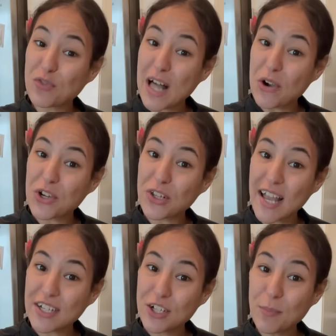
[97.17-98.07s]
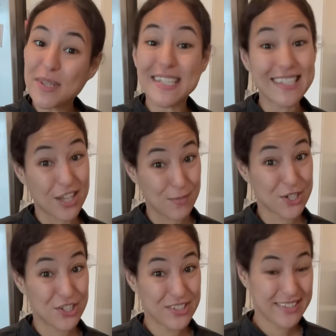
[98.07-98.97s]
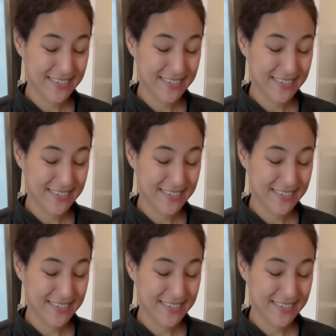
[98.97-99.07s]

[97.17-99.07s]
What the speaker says: flour your liner, but this is optional.